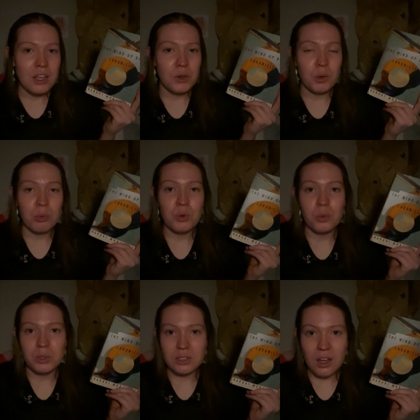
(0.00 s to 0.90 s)

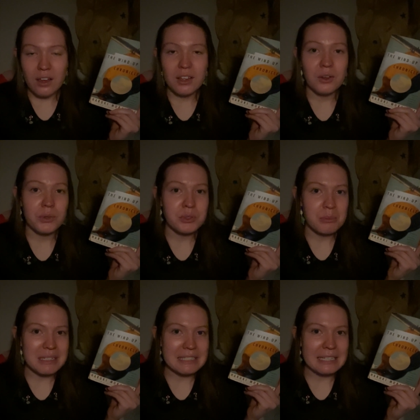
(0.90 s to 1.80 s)
Noboru Wataya, goes
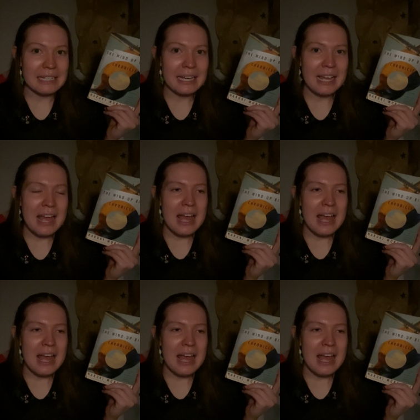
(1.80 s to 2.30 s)
missing,